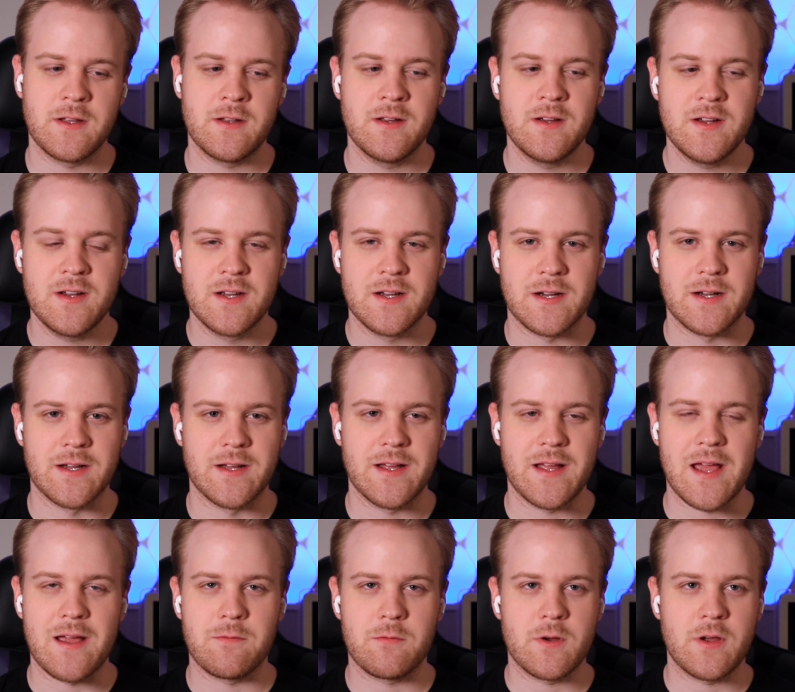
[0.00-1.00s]
of it, uh,
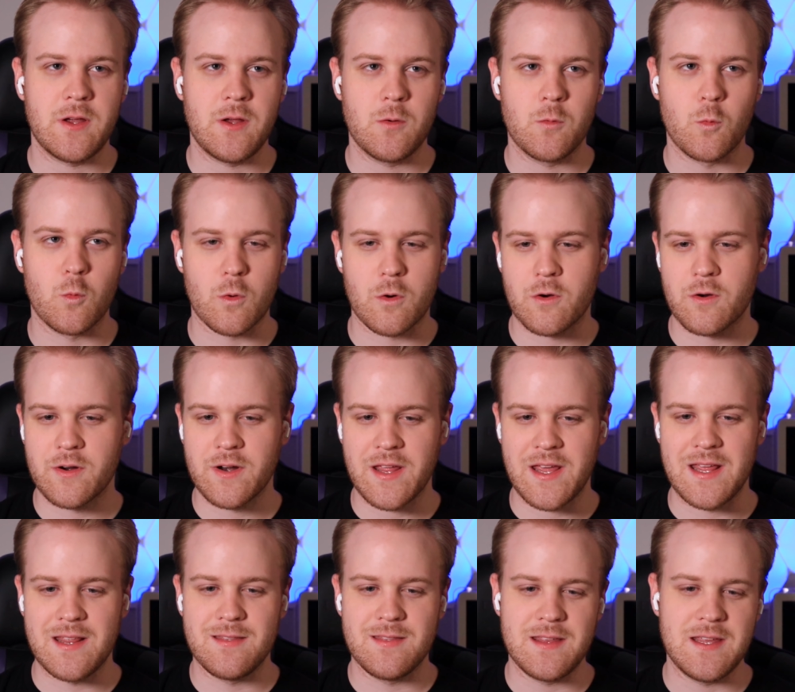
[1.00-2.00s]
every
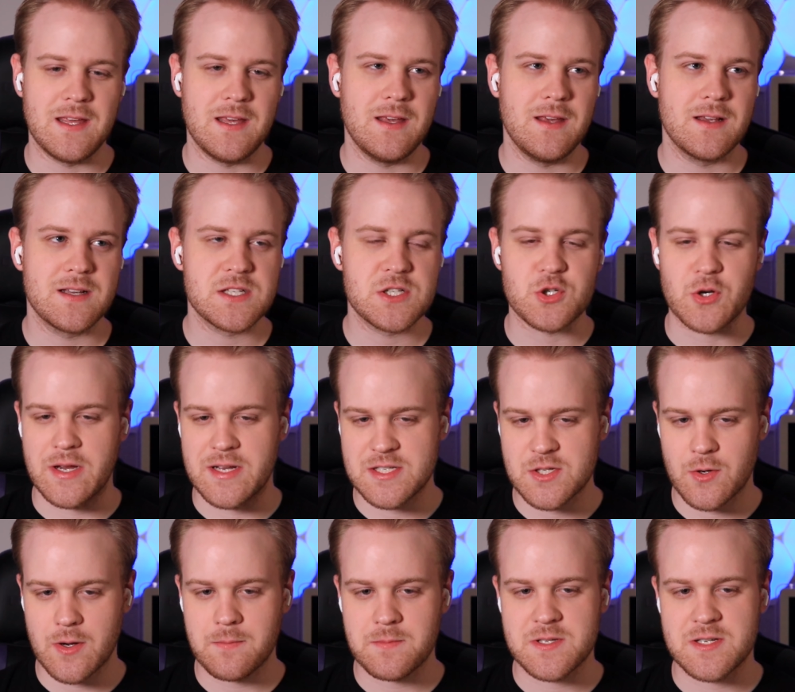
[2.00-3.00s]
word in the
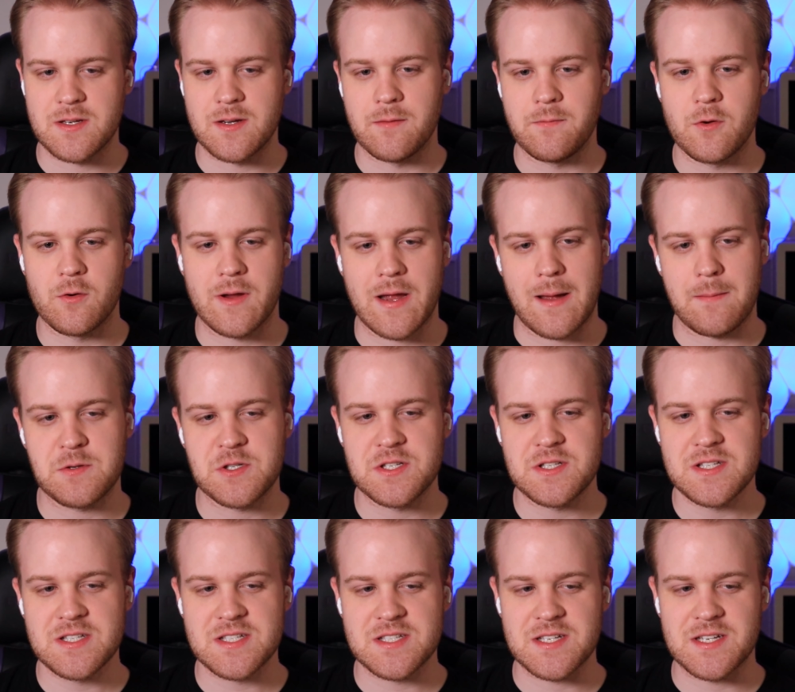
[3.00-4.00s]
transcript of your
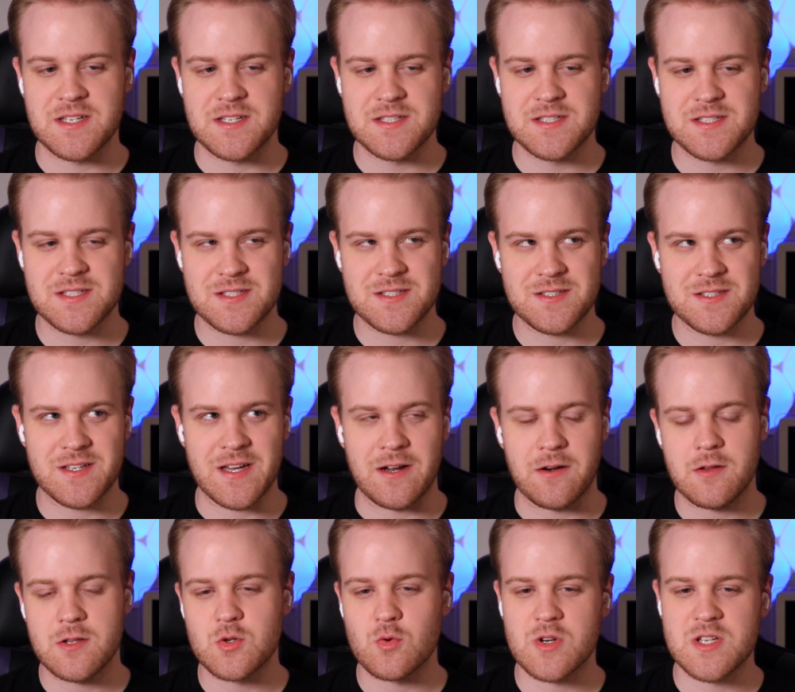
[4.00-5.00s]
captions is
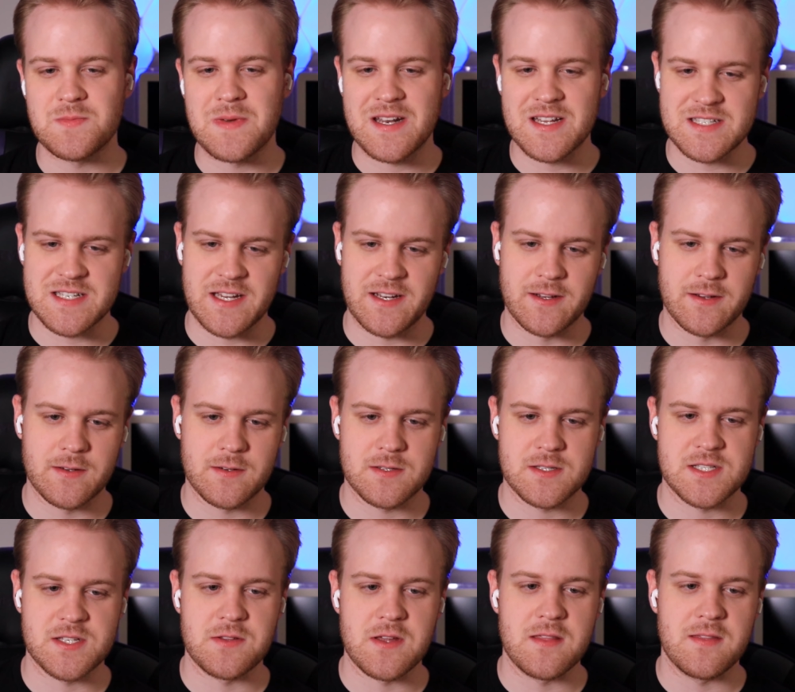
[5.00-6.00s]
counted towards metadata.
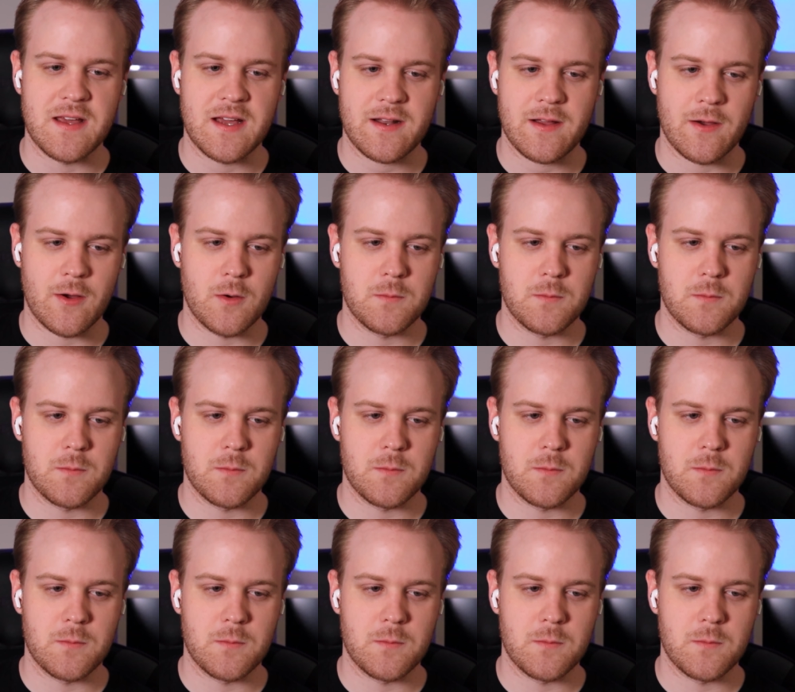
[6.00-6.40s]
So then that